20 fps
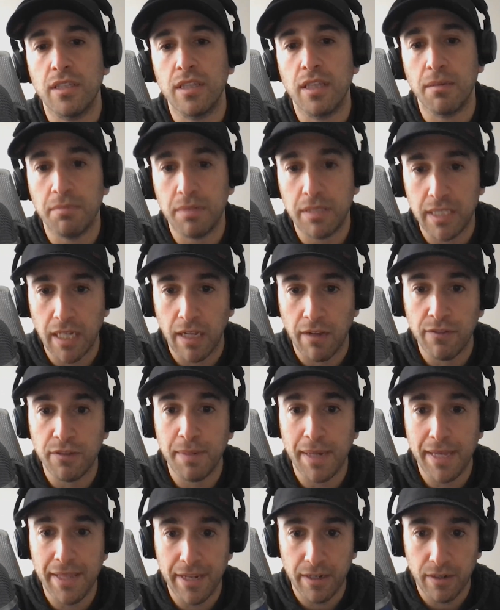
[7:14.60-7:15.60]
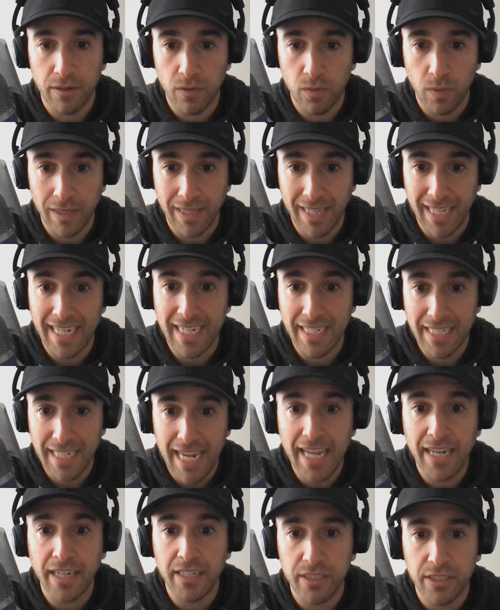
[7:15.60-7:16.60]
themselves by what they
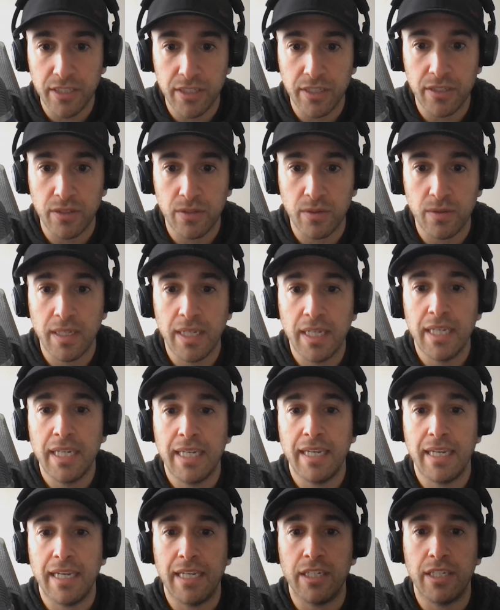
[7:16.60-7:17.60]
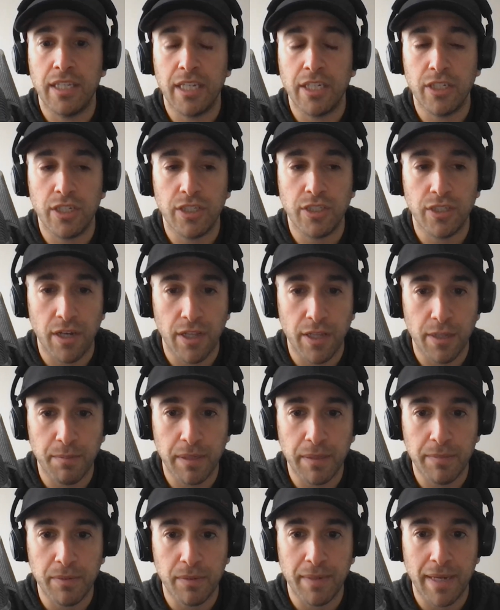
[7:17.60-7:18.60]
intend to do, and they judge other
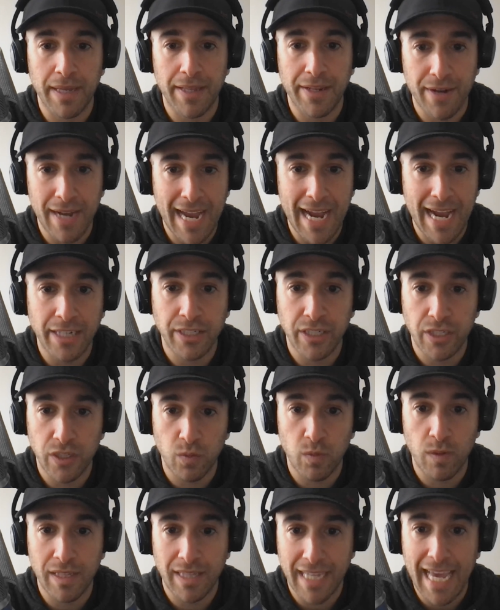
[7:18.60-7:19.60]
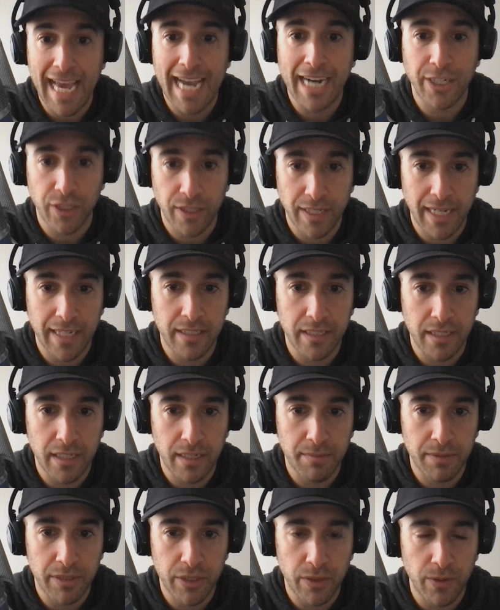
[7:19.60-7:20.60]
people by their actions, what they actually ended
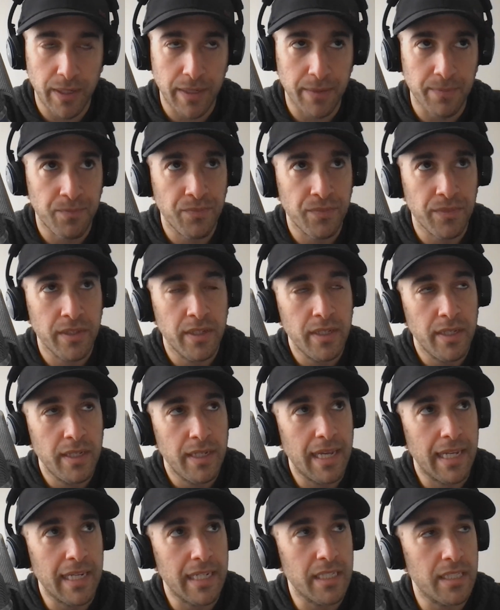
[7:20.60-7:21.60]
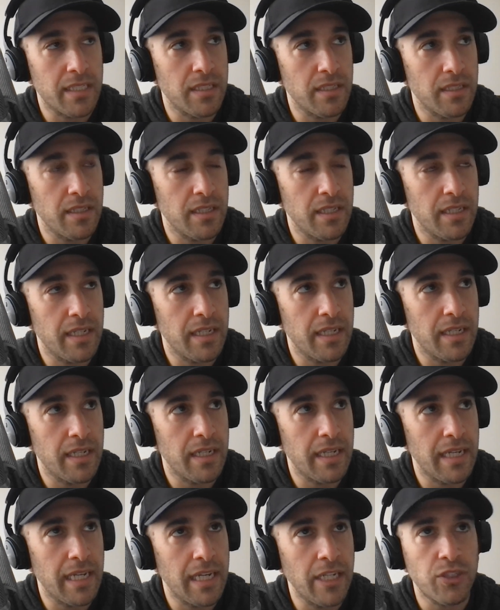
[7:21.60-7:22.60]
up doing. And it's
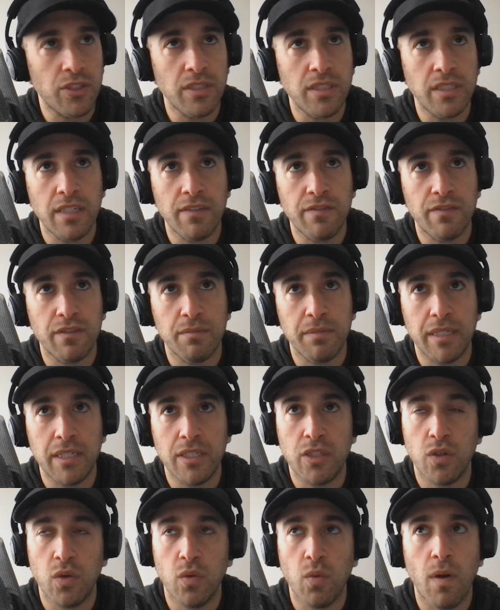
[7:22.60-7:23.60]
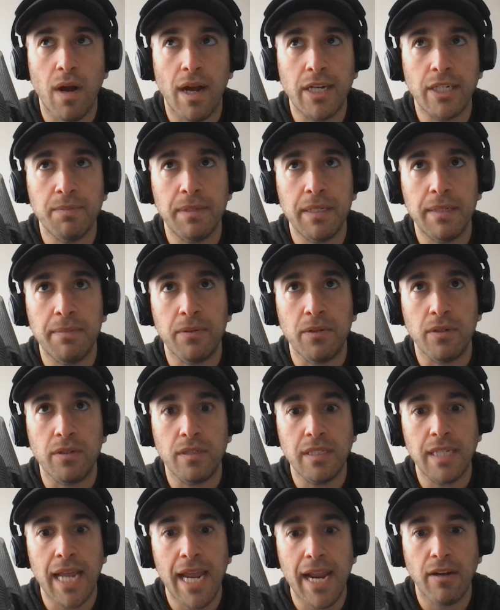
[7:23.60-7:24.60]
interesting for me to watch people
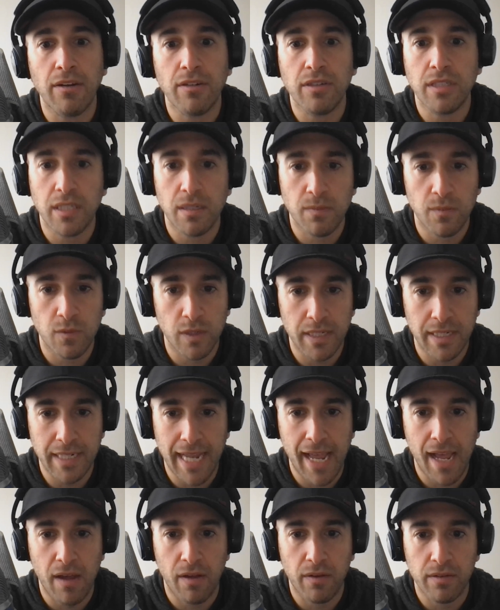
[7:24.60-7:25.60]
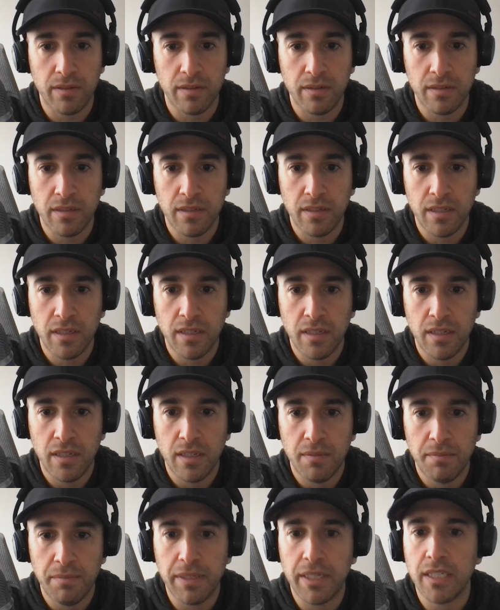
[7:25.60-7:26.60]
tear someone down
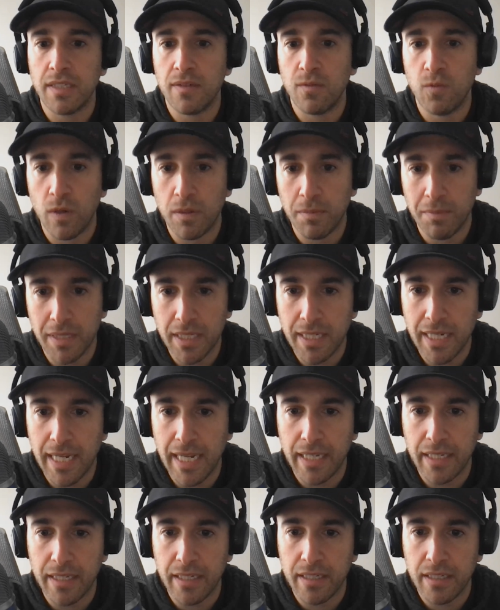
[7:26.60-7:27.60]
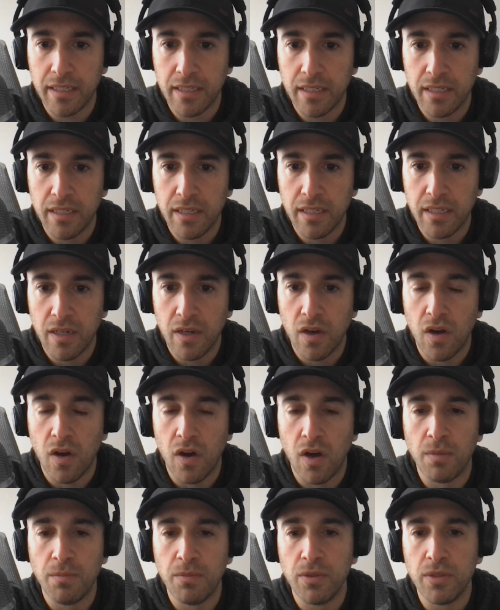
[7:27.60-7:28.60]
because of one mistake,
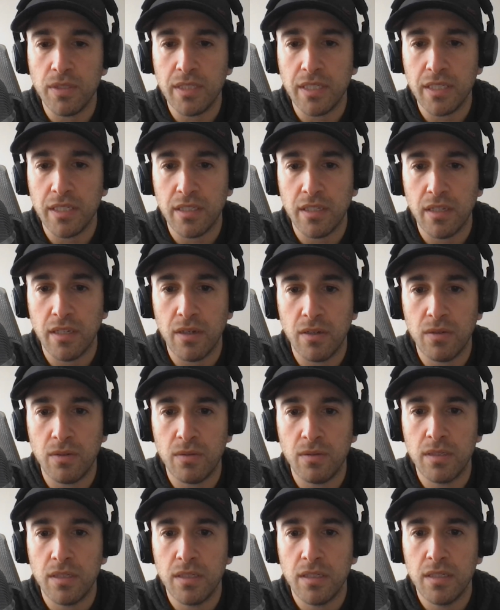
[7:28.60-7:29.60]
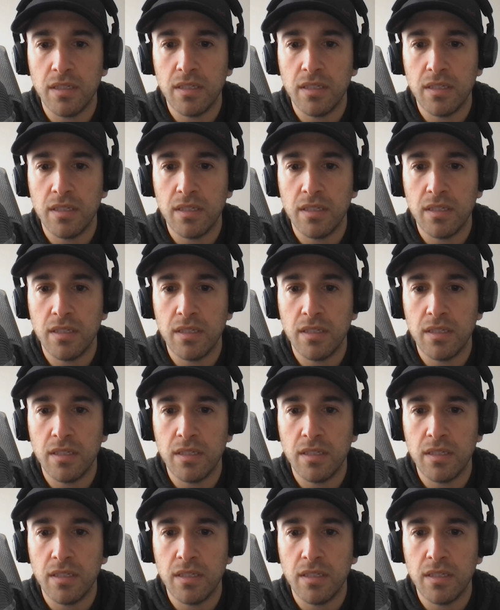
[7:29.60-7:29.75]
almost as though